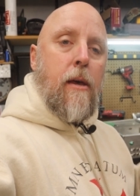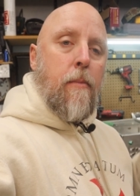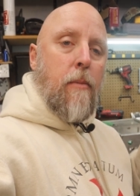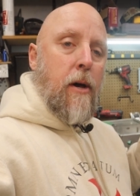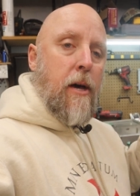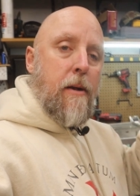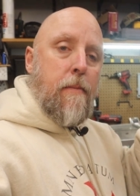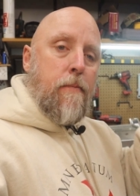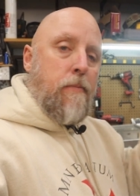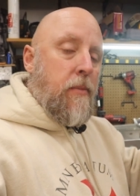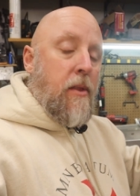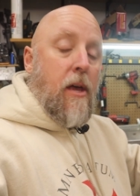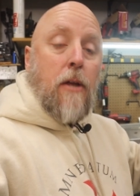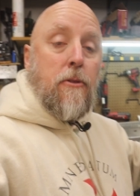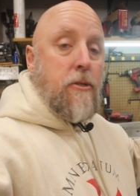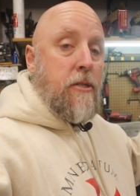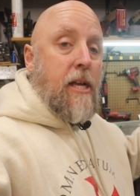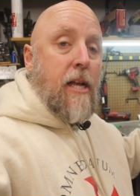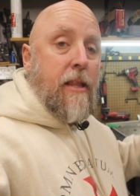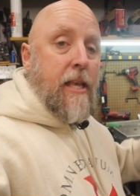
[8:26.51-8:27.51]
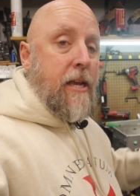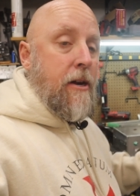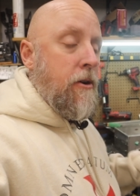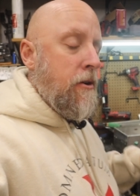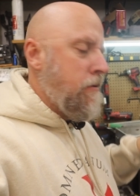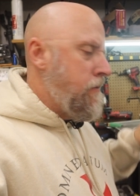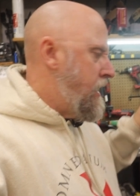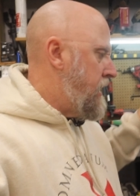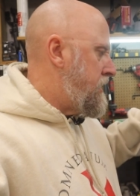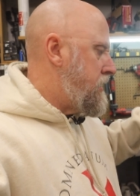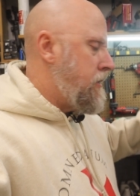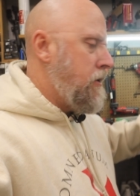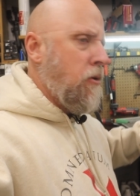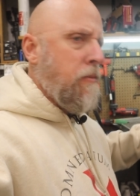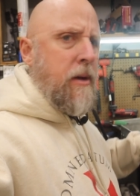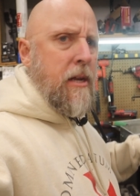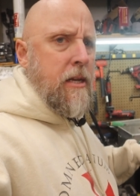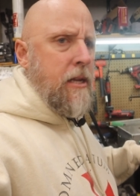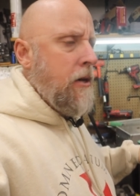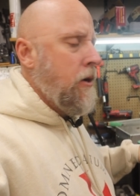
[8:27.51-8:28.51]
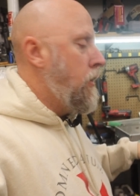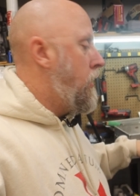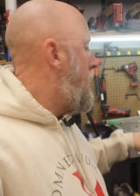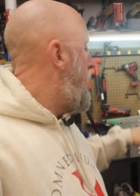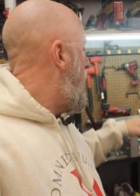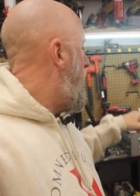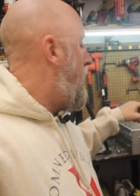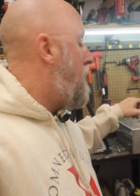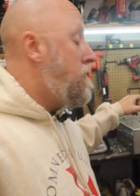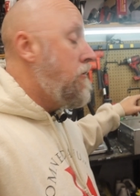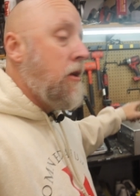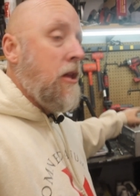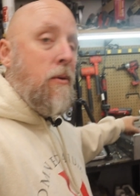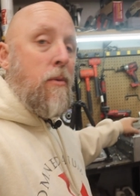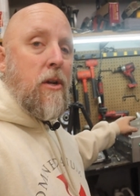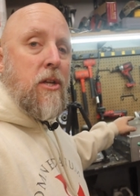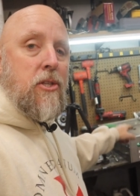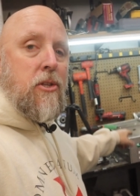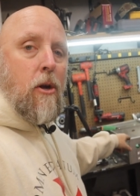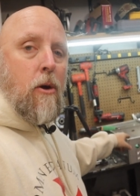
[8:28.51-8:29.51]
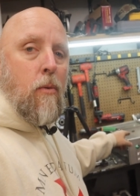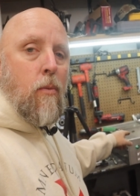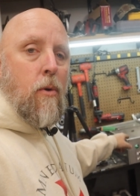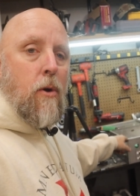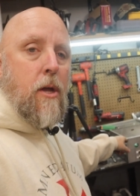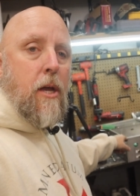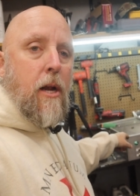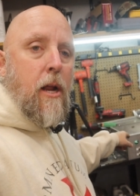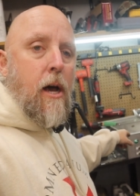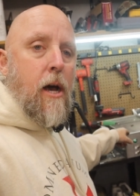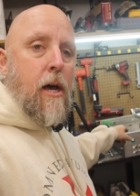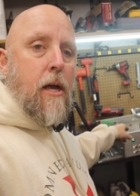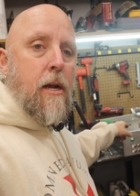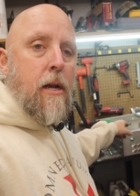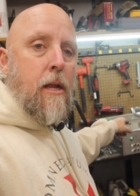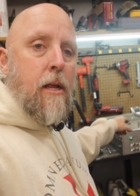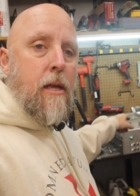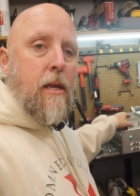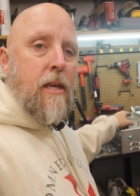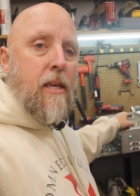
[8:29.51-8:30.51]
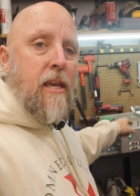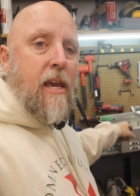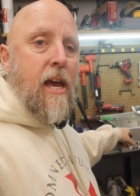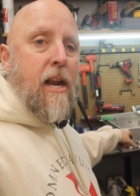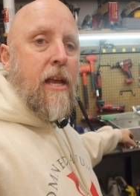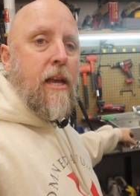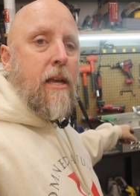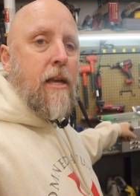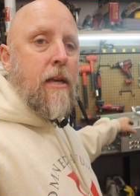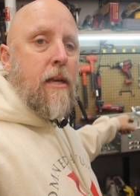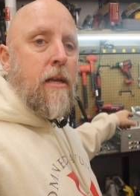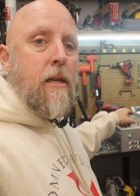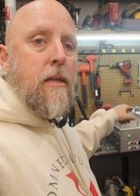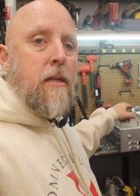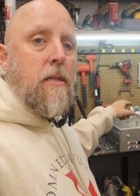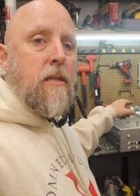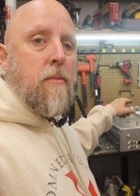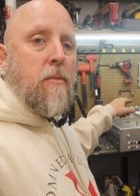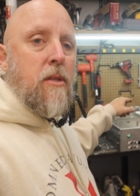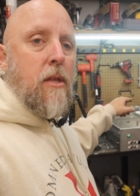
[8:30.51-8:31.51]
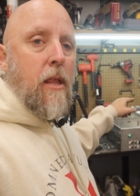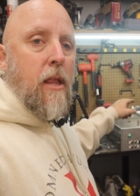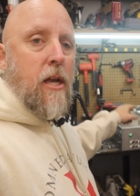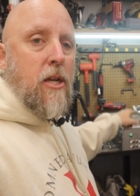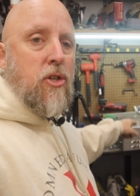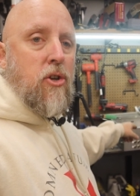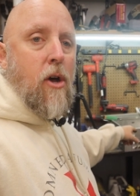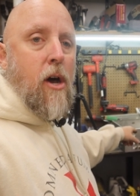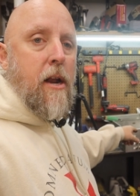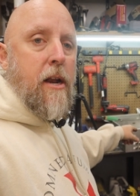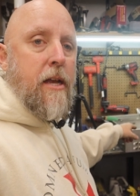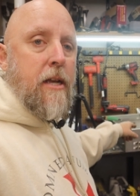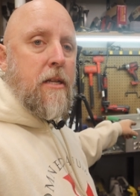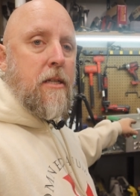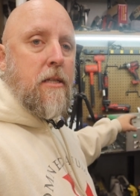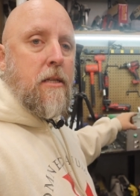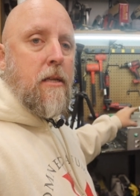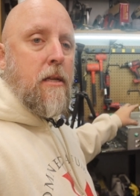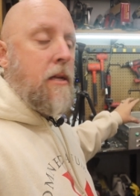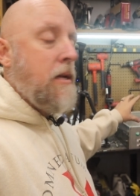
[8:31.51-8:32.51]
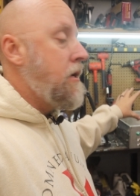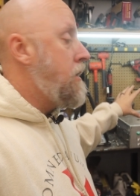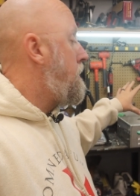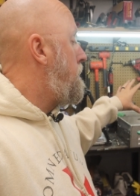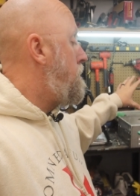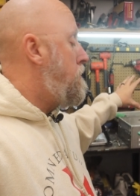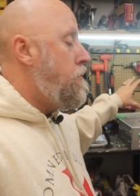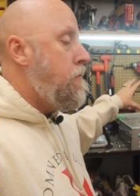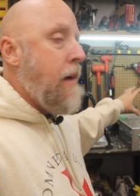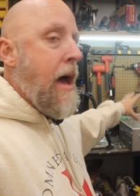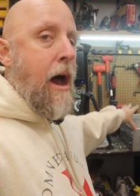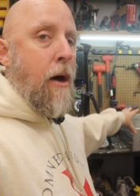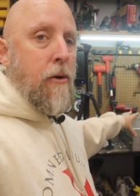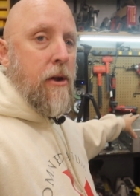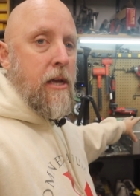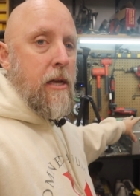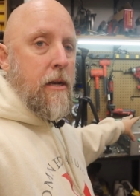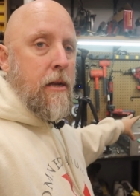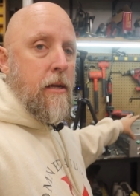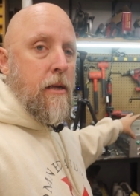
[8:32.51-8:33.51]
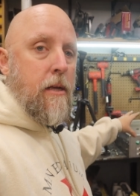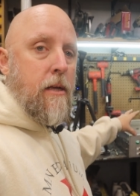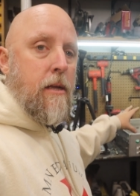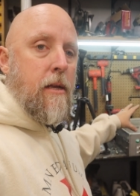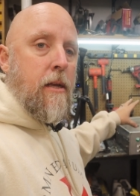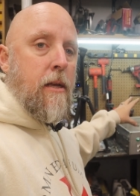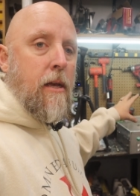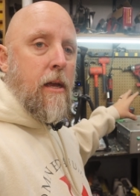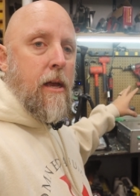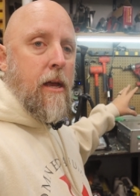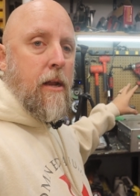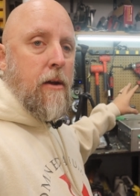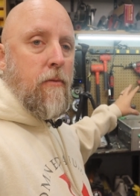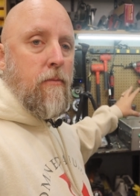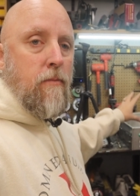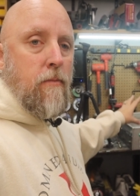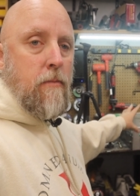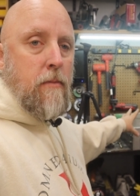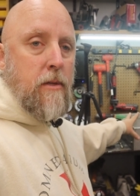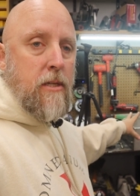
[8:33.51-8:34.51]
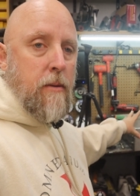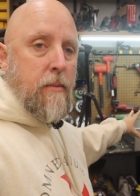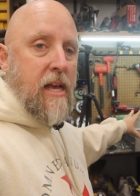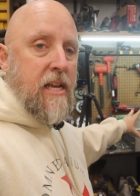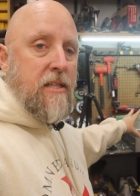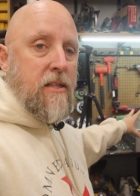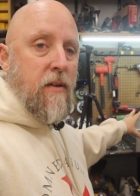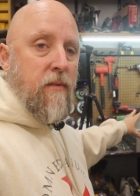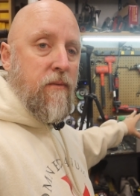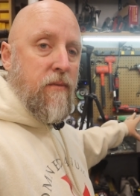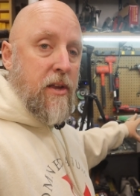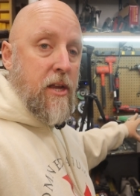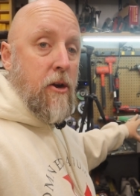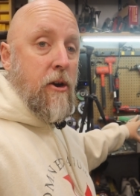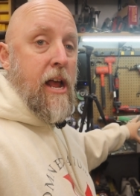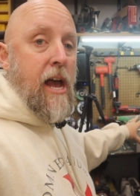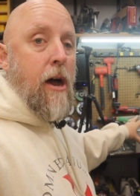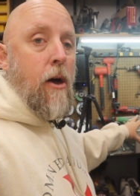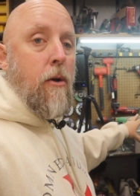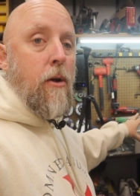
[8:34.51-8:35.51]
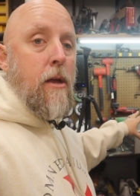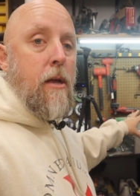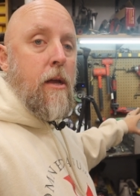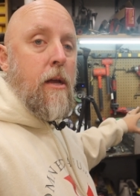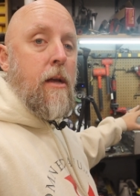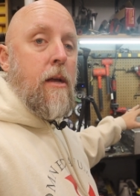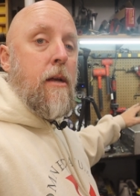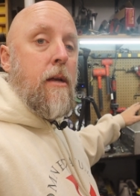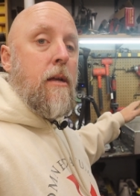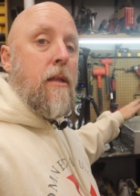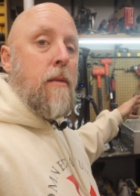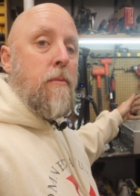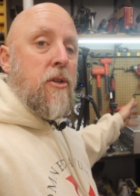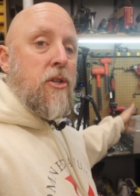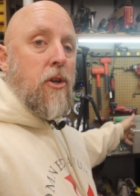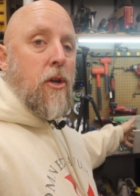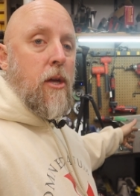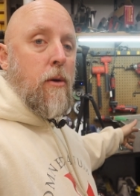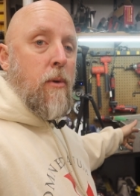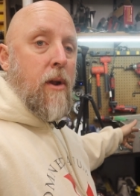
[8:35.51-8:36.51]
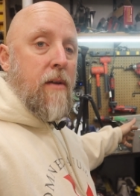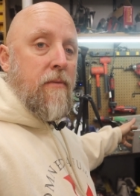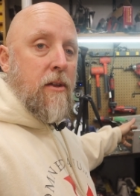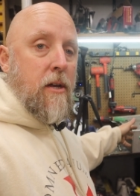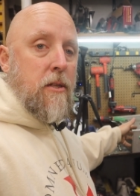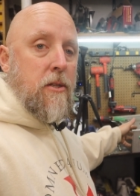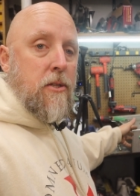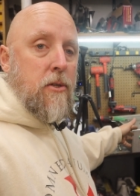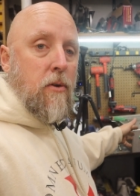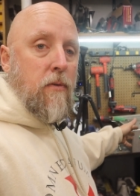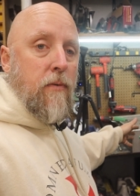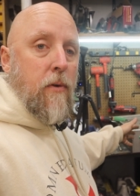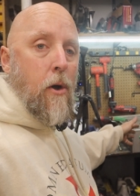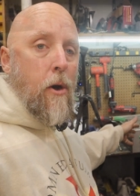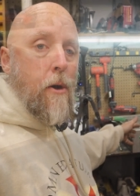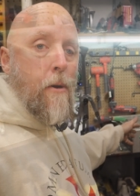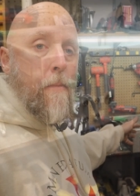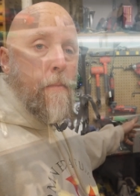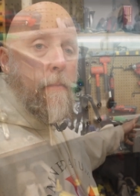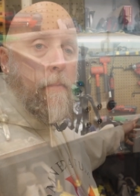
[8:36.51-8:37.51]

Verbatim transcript: But I'll do that later, that's no big deal. I really wanna start working on getting some of the electronics mounted and some of that stuff figured out. Let me show you what I've done so far.